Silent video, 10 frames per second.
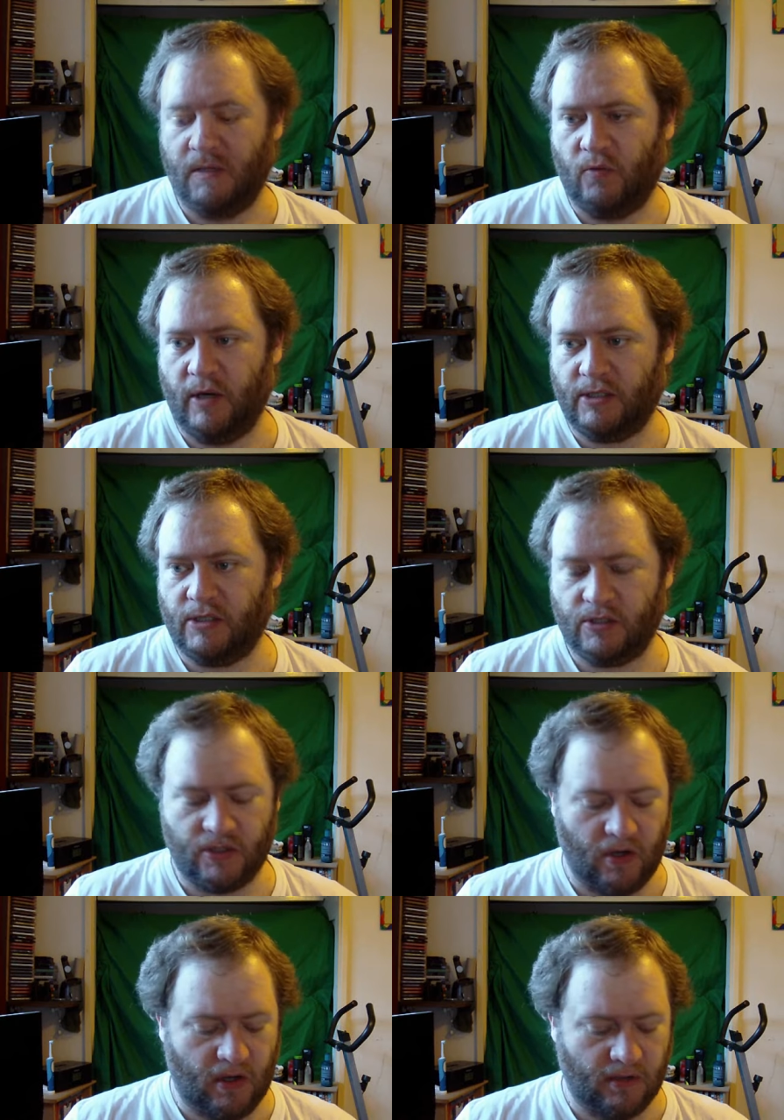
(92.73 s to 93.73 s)
which has
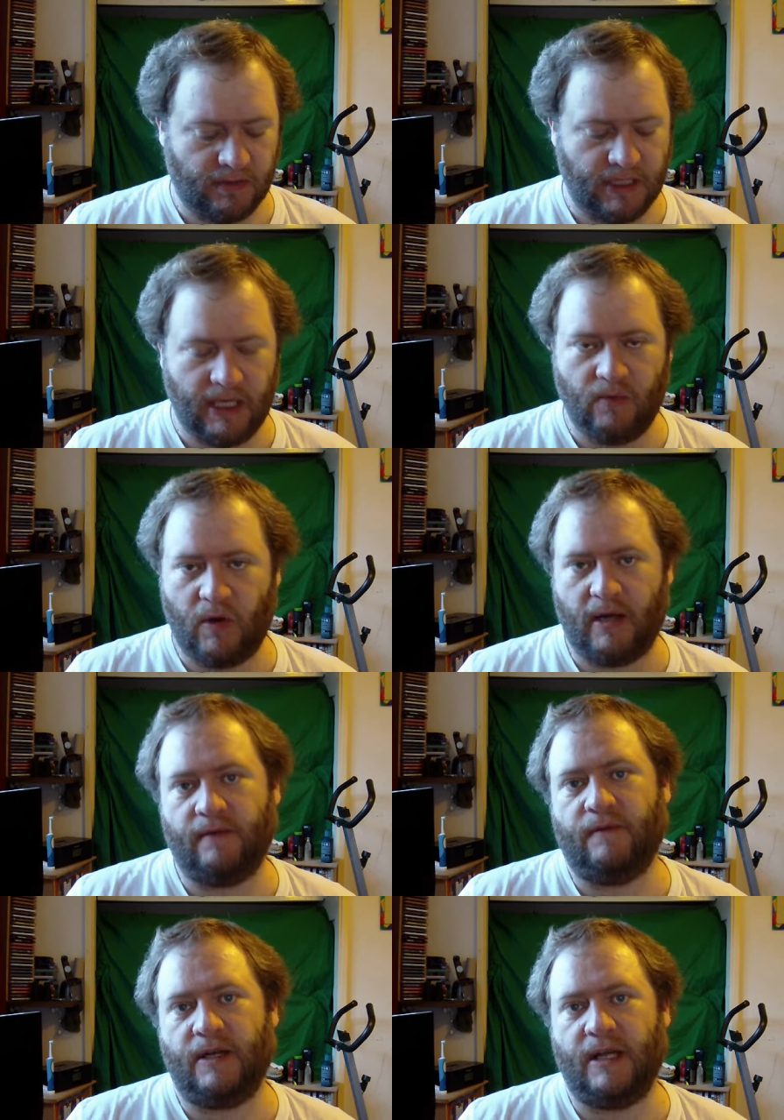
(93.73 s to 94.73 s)
got
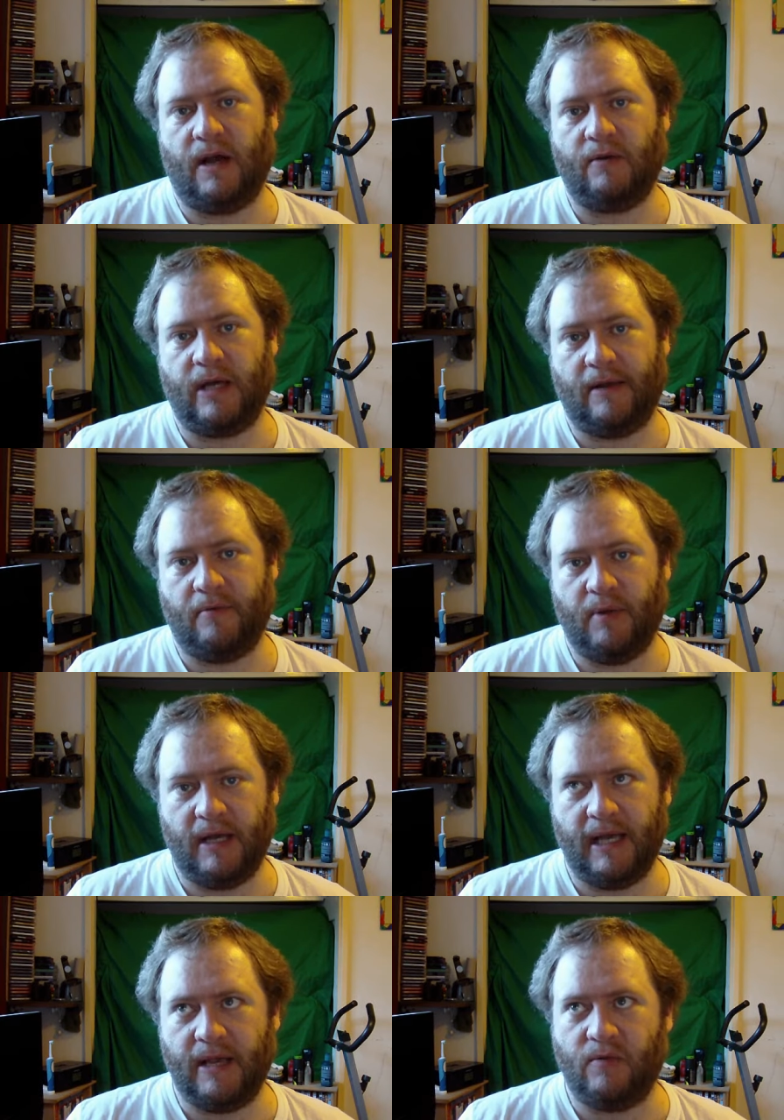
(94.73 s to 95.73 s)
D1 video
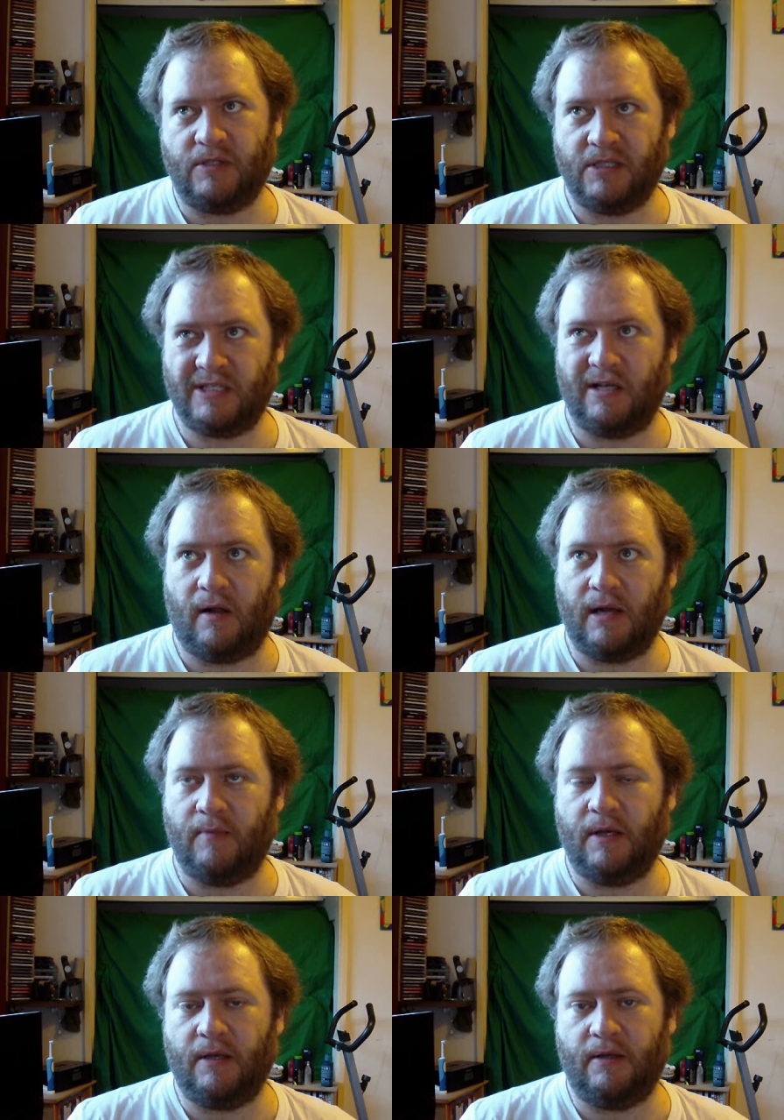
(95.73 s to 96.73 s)
capability, which is slightly
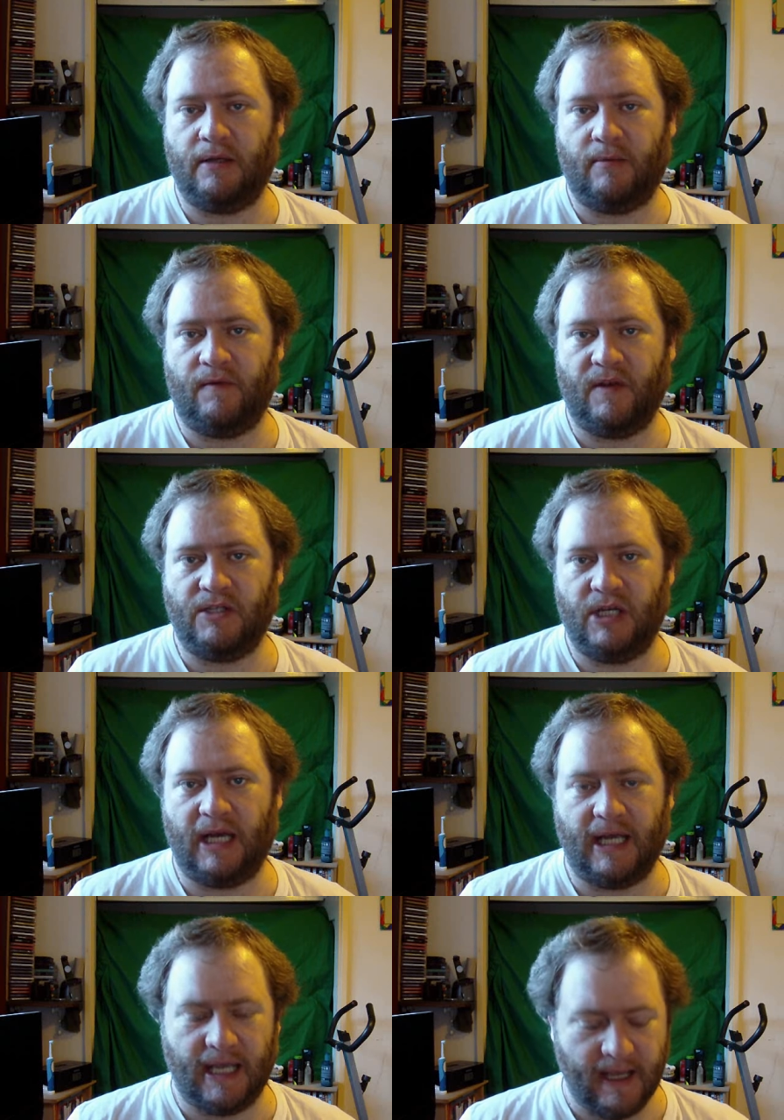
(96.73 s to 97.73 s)
bigger than
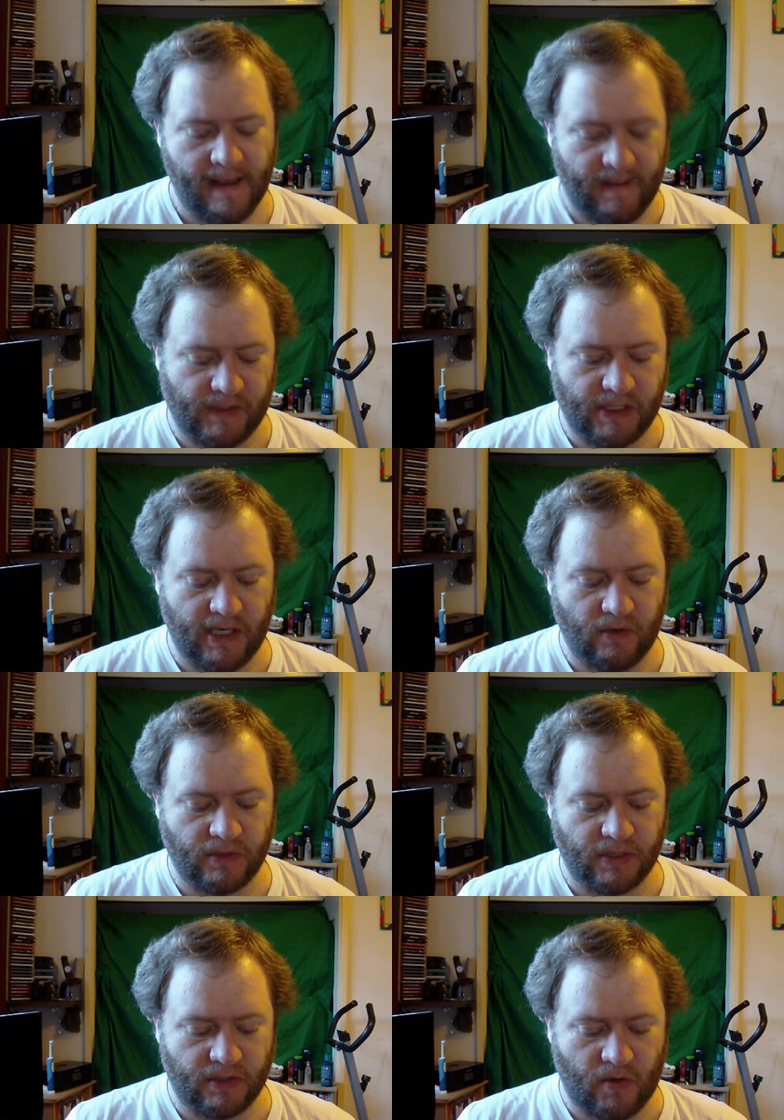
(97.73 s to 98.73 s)
qvga, and the
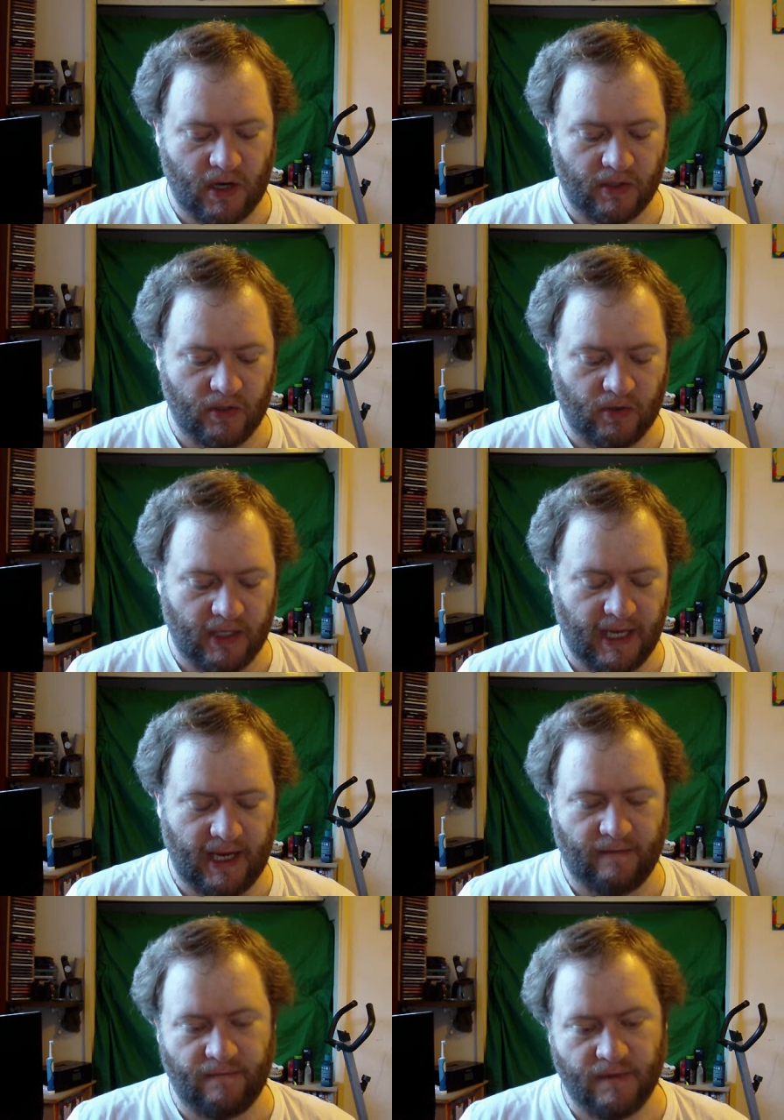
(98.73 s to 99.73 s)
stills is quite good on
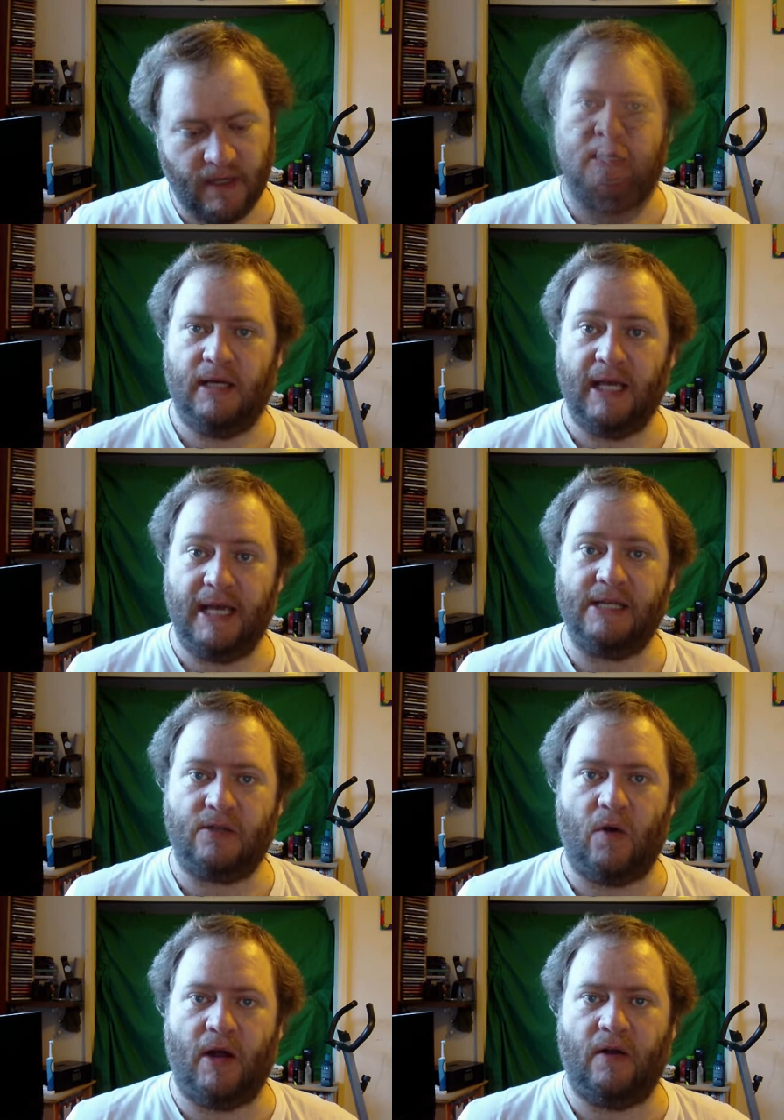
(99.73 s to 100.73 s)
it, and it is
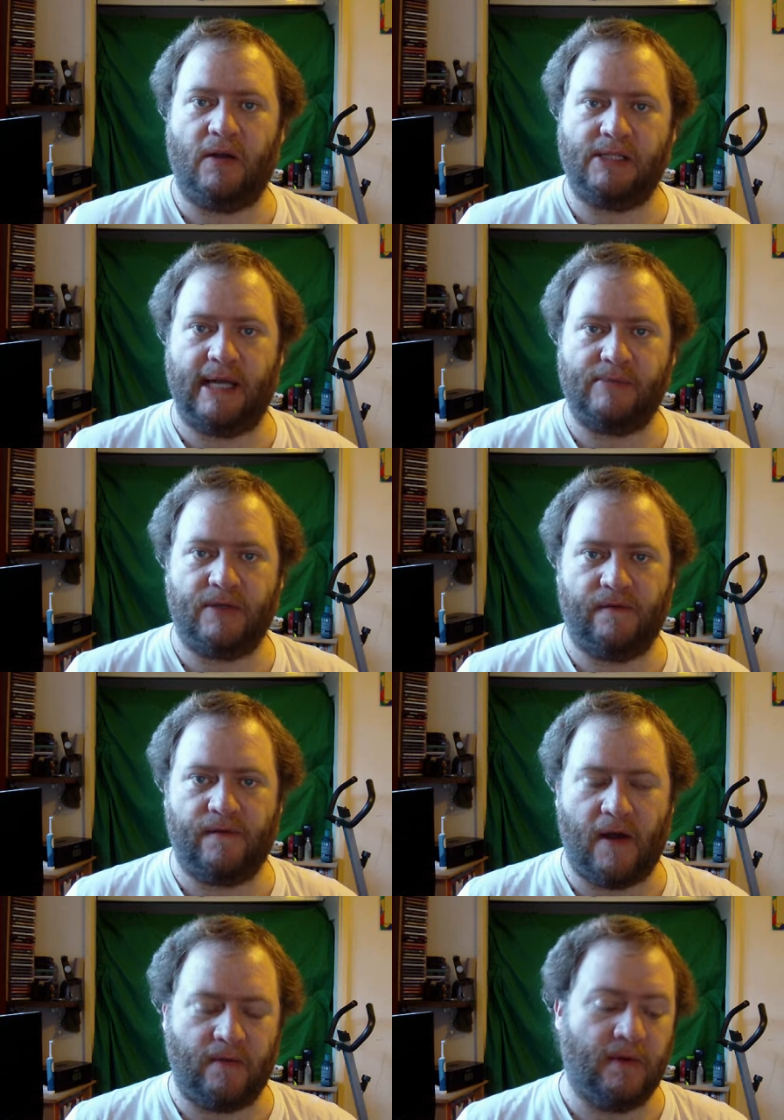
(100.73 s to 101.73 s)
quite a nice Samsung
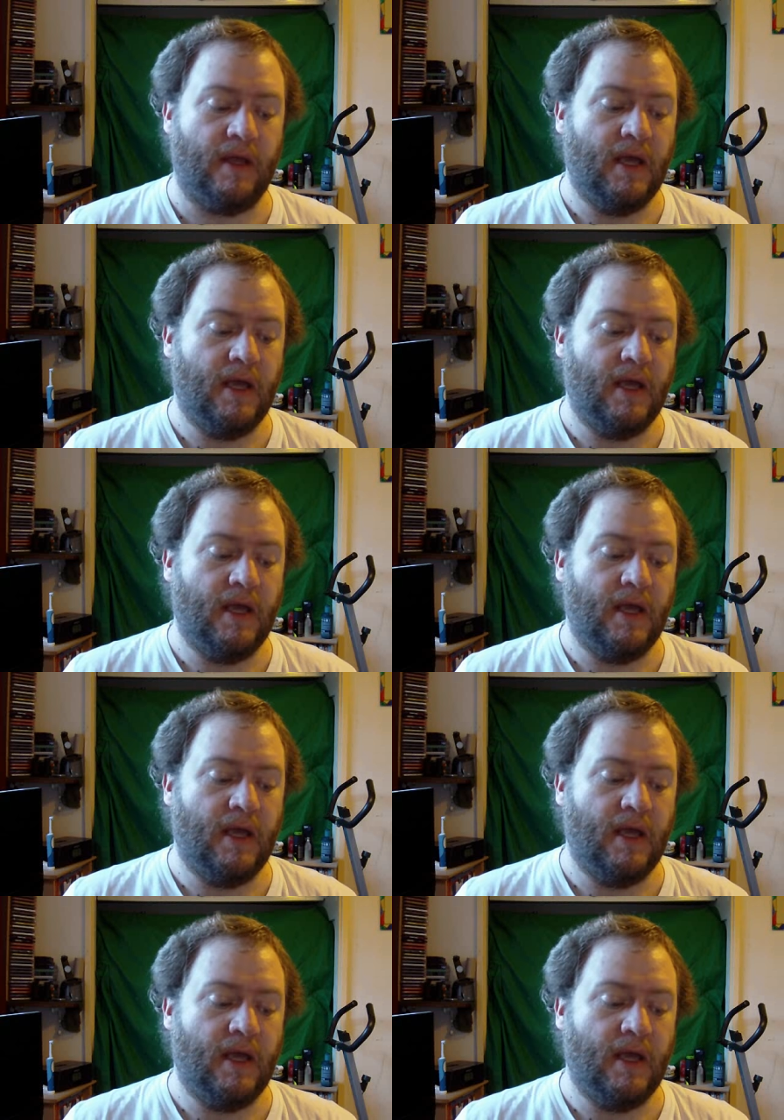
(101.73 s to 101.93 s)
phone.